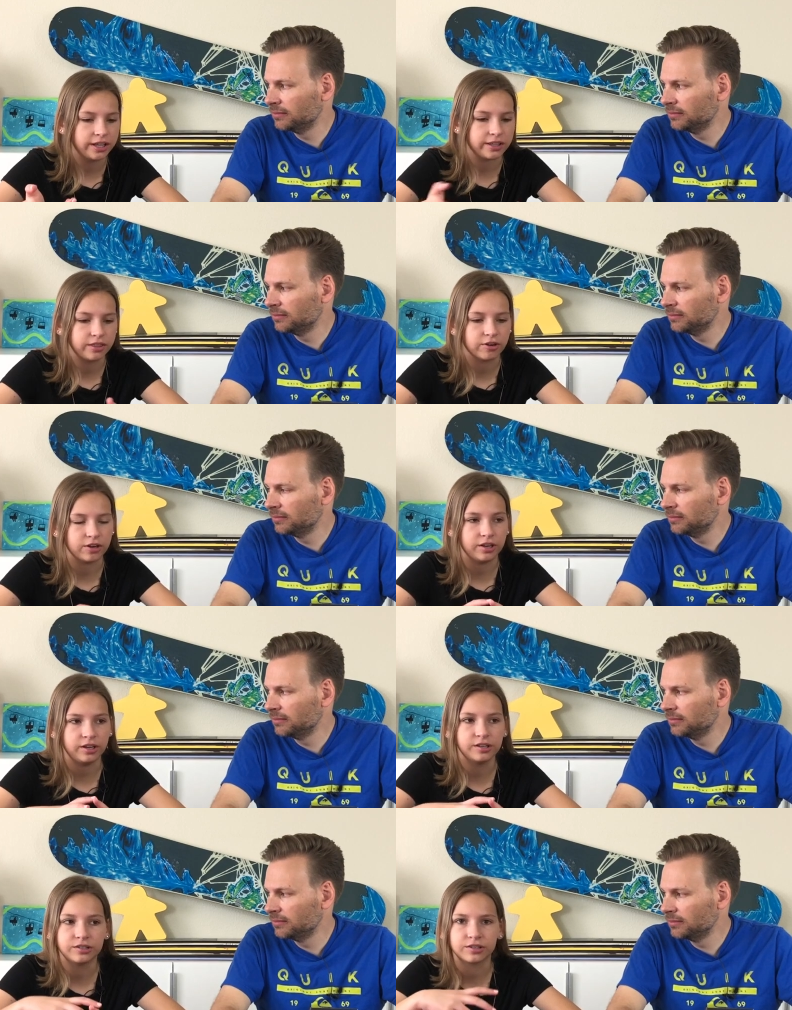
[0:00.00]
Speaker 1: Like, there
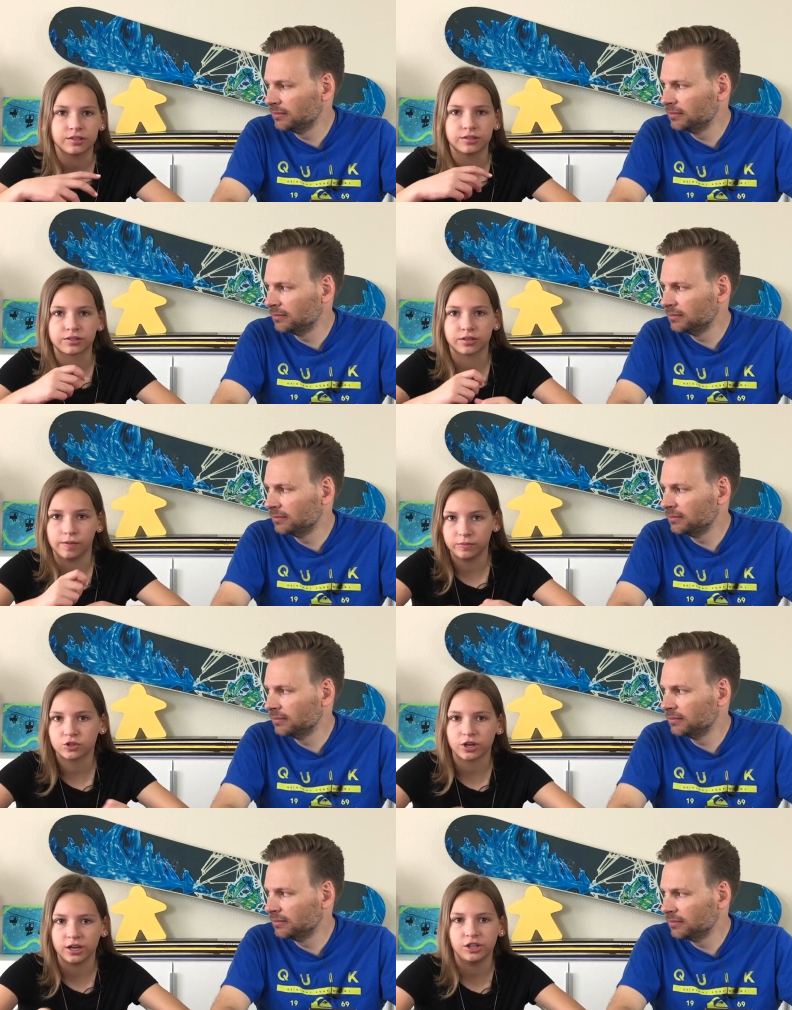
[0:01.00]
is some
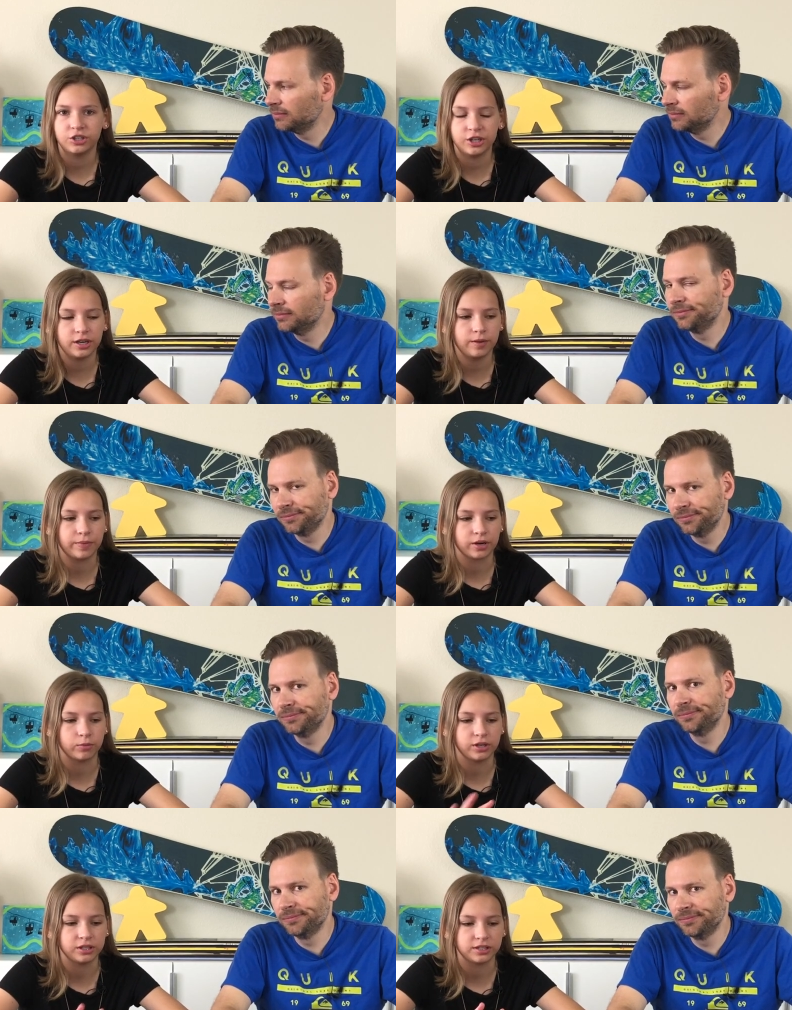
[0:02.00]
strategy in it, but I
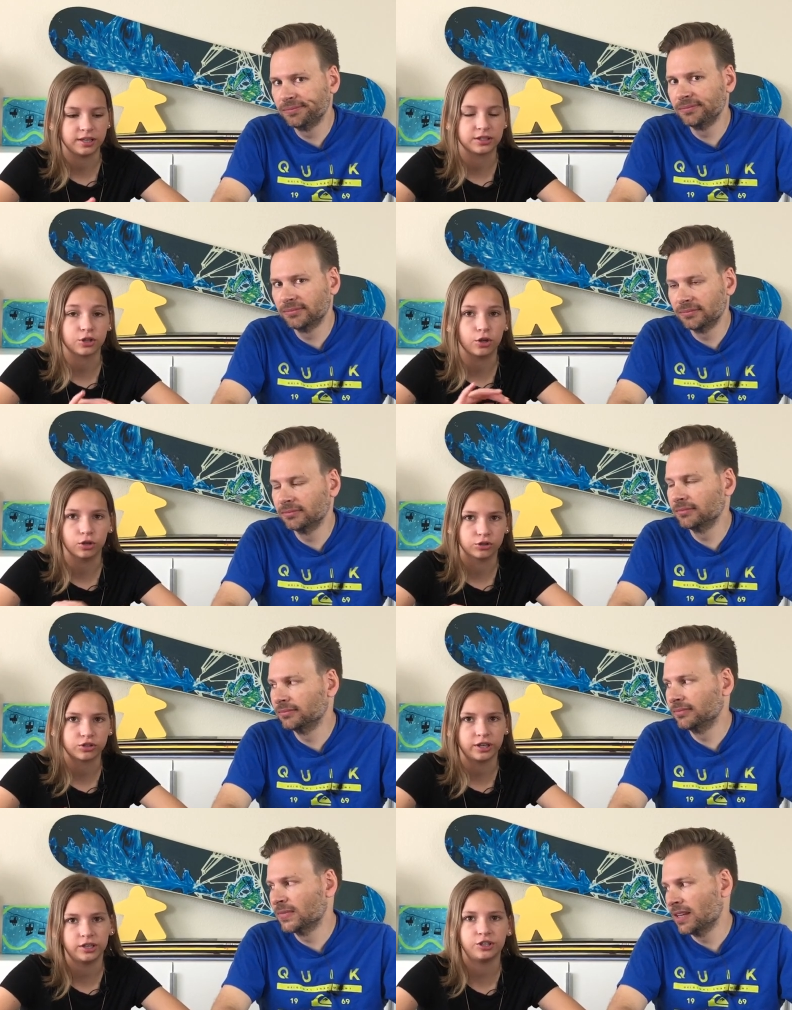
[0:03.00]
wouldn't say it's all
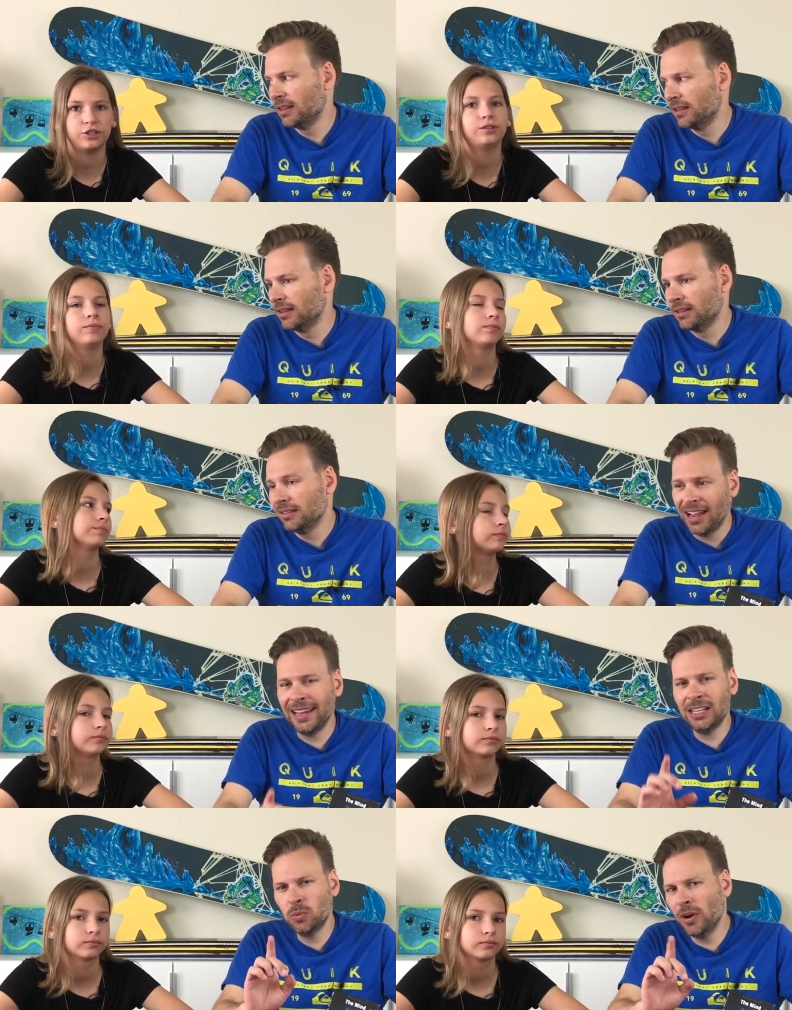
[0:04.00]
strategy.
Speaker 2: I
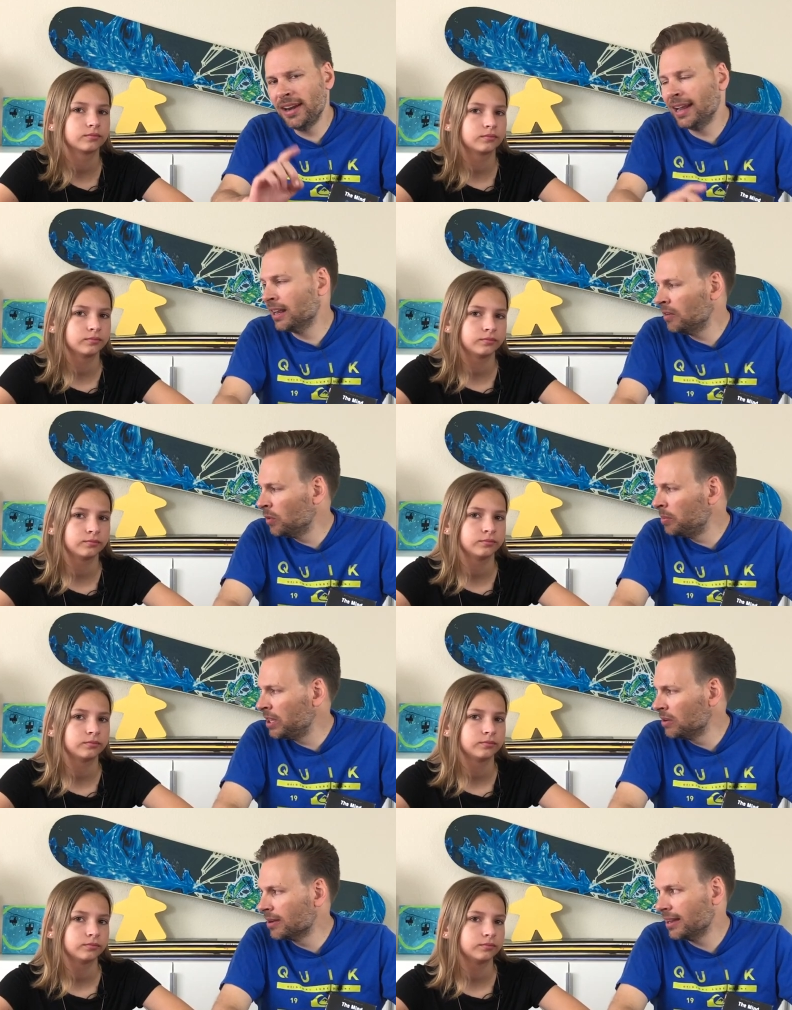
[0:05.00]
guess one negative would be
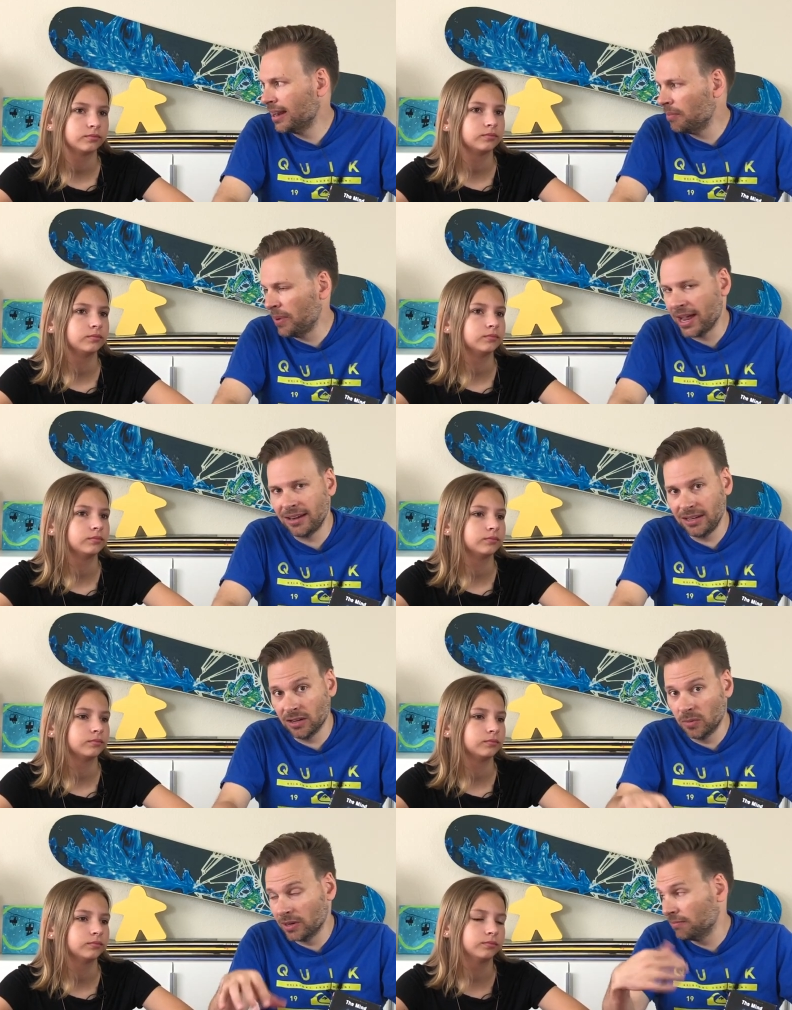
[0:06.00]
you can get a bad
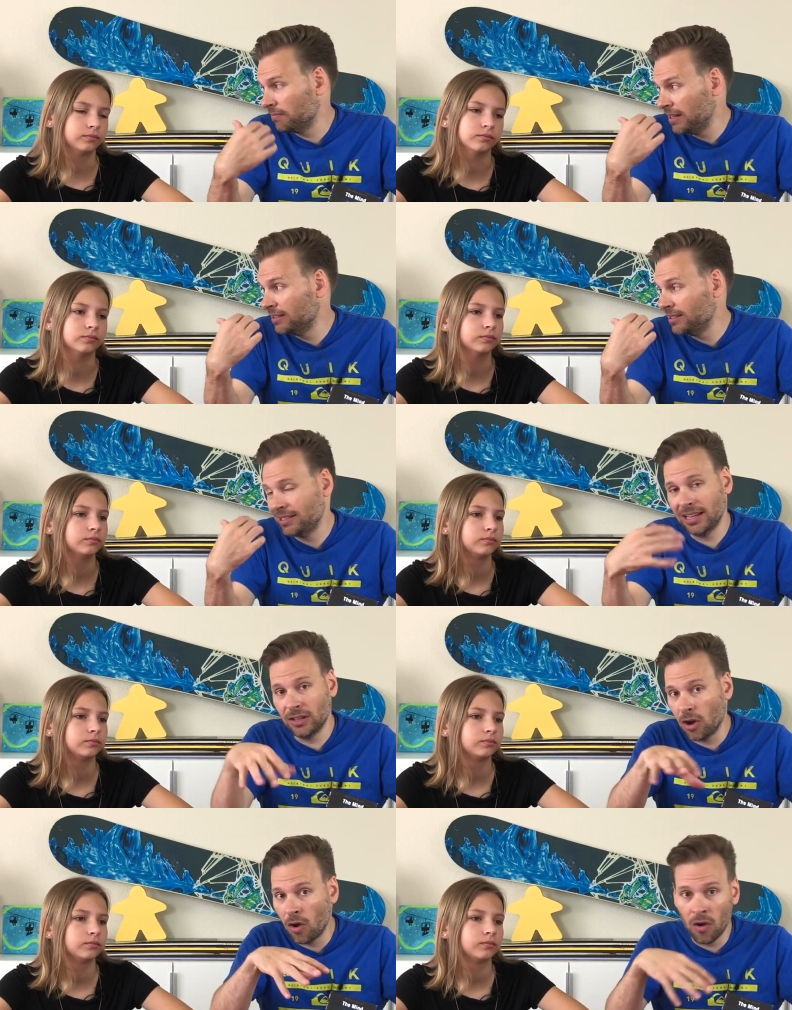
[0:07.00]
deal where mm -hmm. Kinsey said
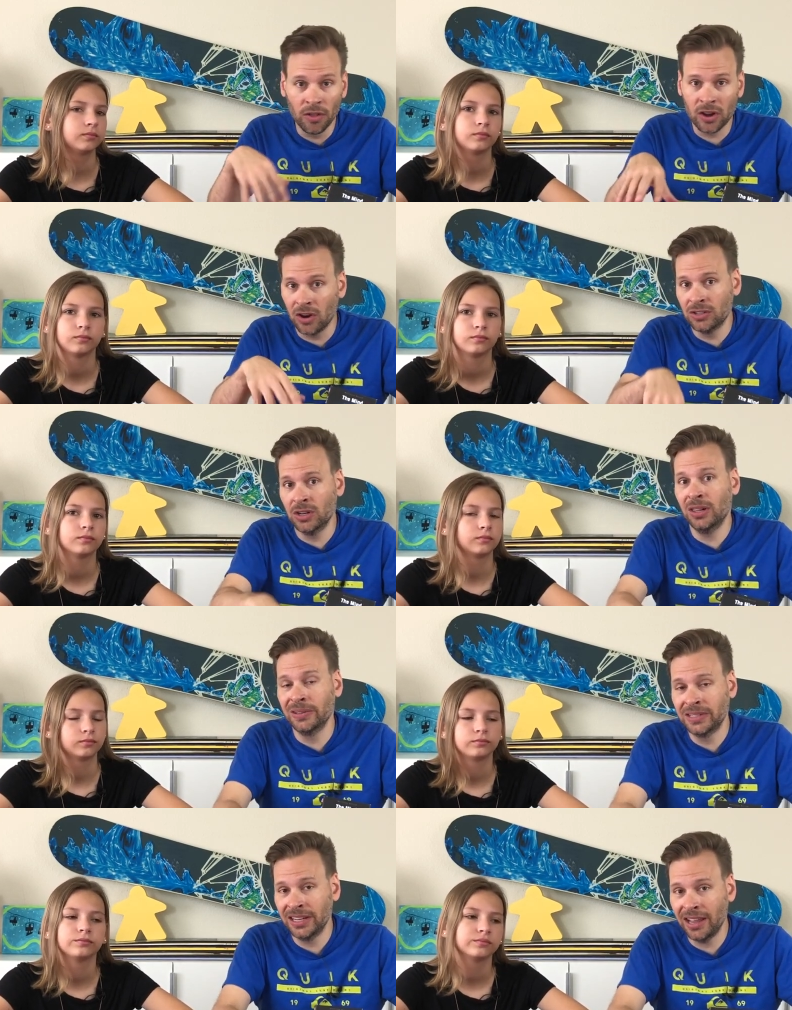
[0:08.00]
all the cards are
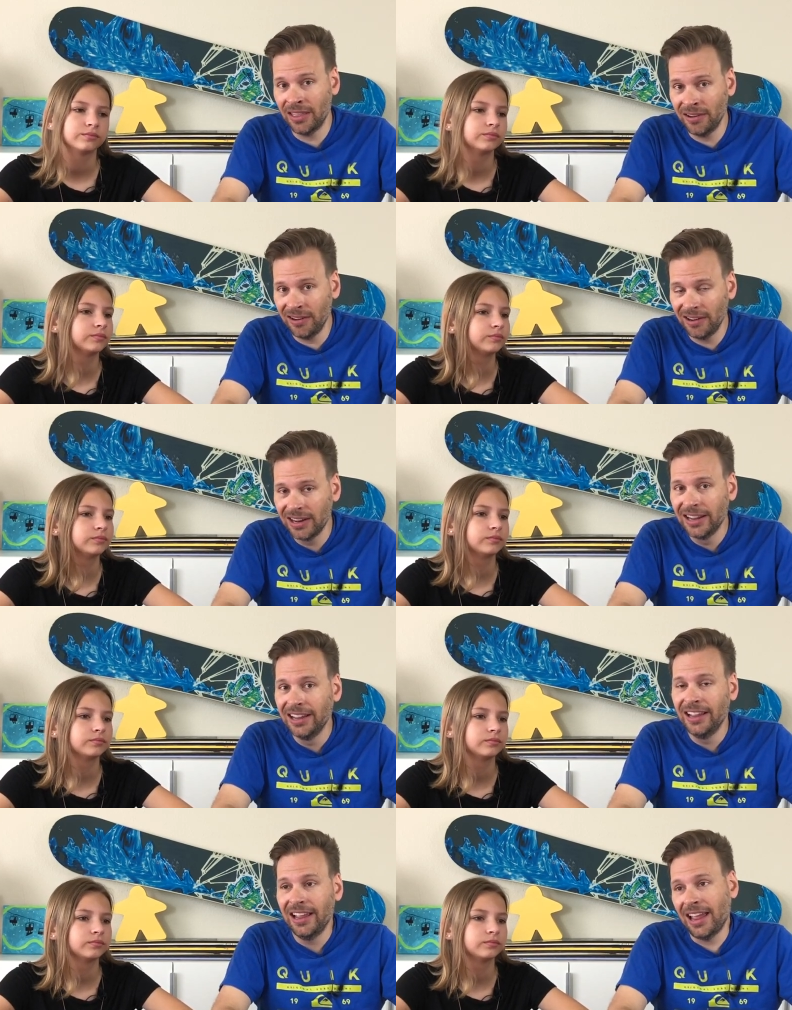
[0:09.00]
close together,
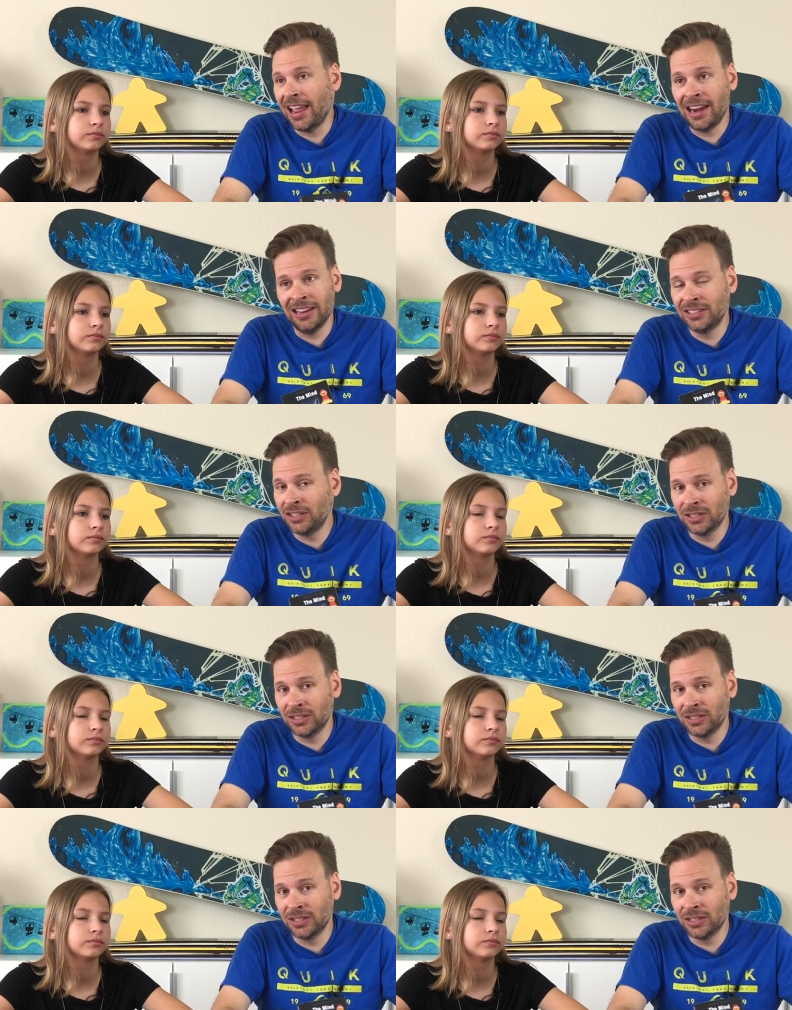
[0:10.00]
and it's